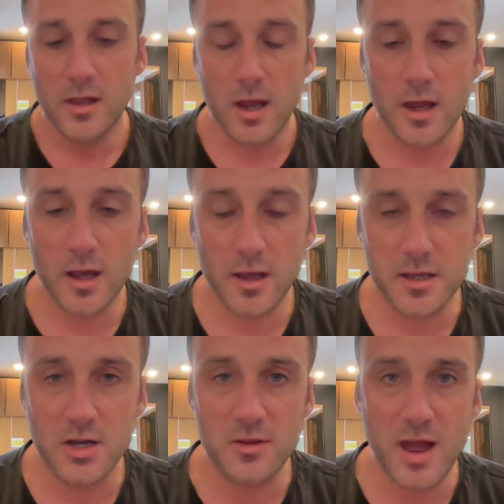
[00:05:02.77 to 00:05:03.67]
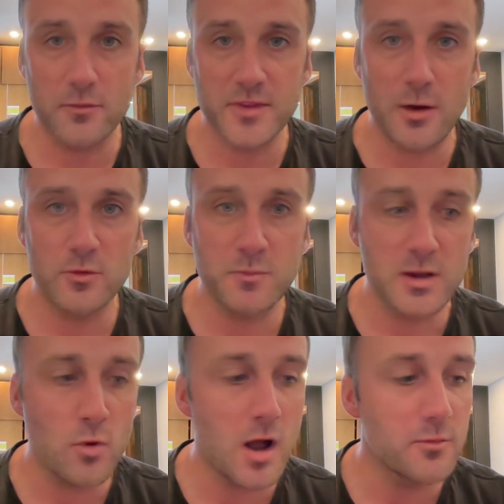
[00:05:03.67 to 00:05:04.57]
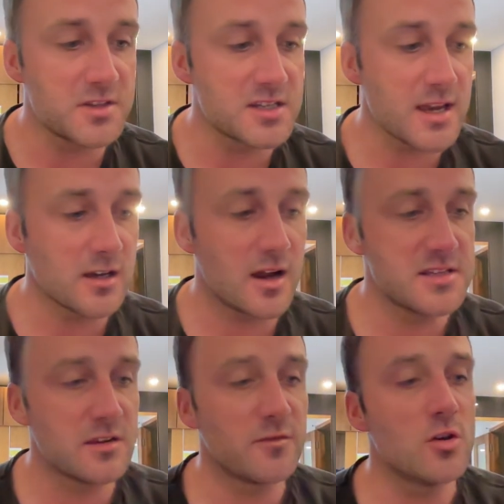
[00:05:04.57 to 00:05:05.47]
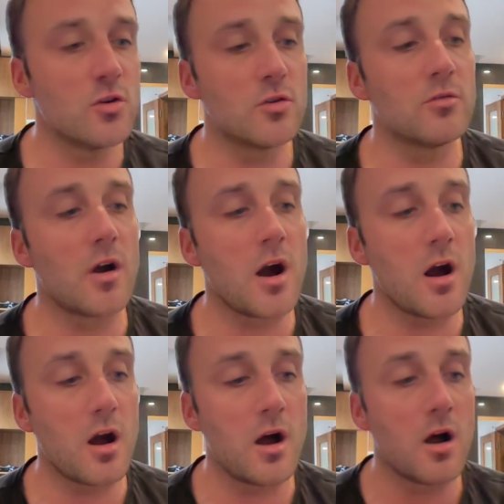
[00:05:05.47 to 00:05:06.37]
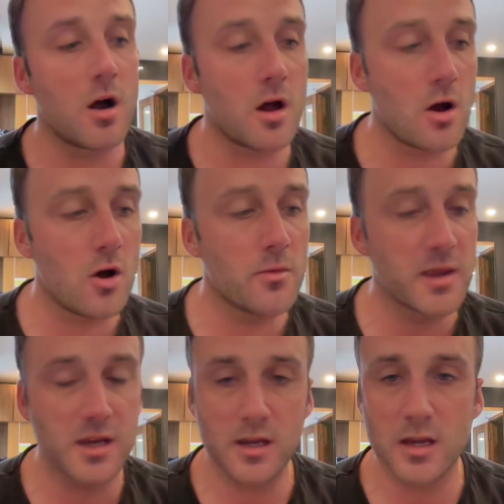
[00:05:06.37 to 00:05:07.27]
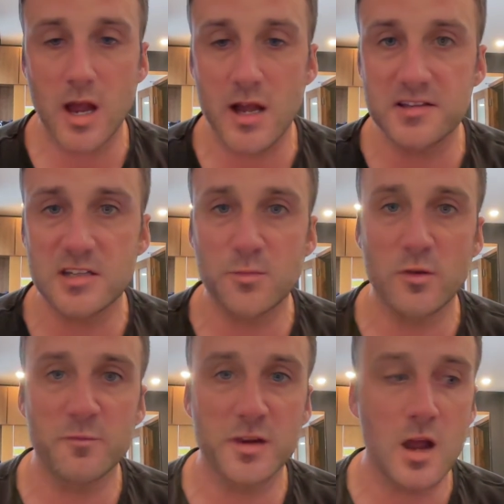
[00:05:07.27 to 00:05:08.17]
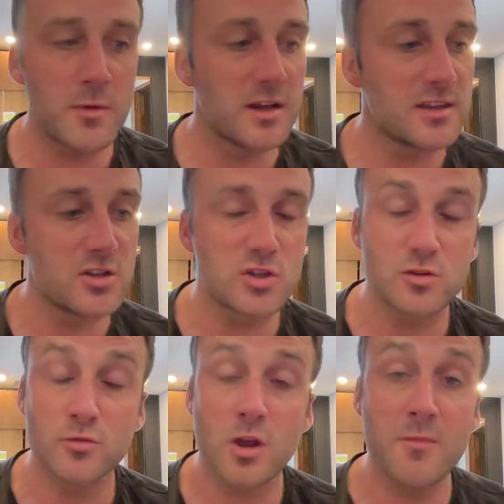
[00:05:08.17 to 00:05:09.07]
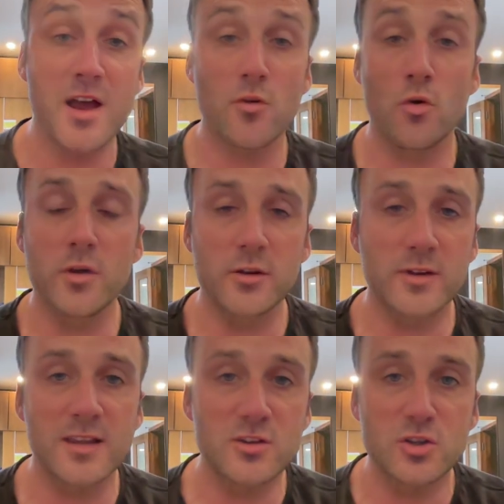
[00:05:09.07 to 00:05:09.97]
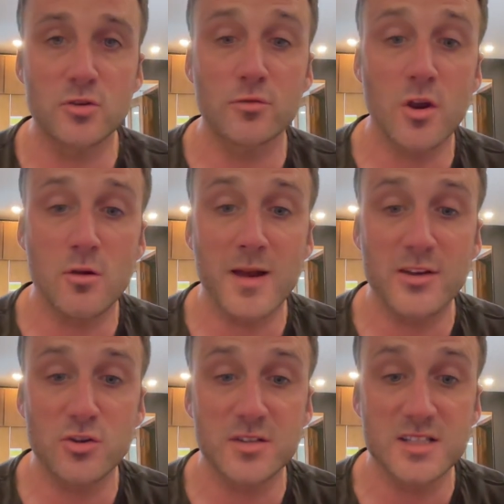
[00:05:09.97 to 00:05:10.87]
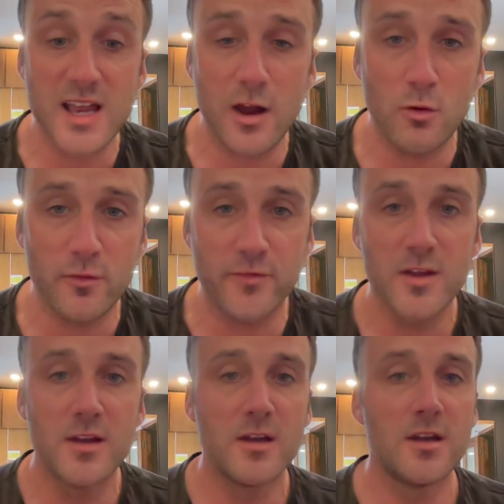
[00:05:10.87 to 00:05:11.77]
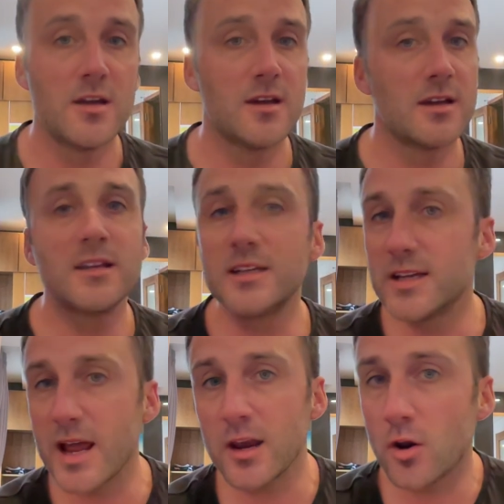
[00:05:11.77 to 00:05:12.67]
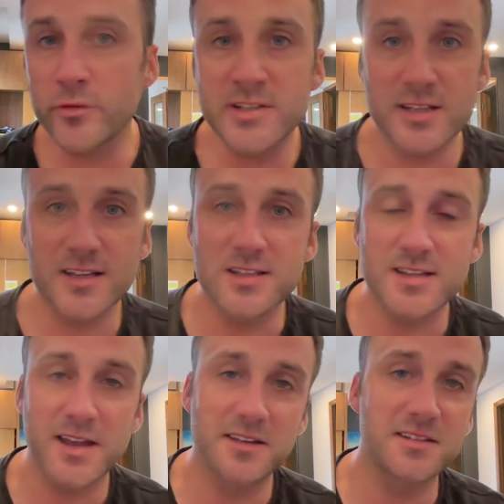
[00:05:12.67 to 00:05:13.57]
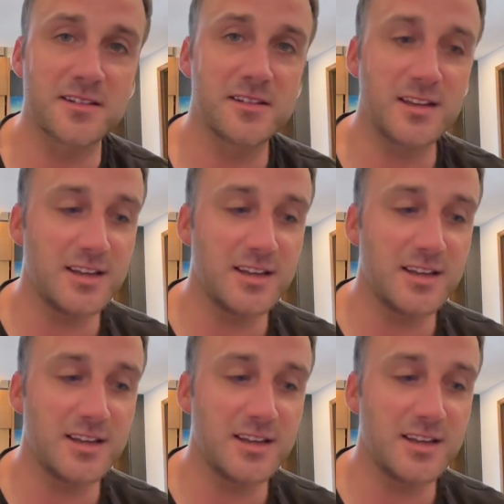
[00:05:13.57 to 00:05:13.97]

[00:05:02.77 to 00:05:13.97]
that would be what I would say, guys. If you are on the cusp of becoming a digital nomad, or you're a digital nomad yourself, get along to these things.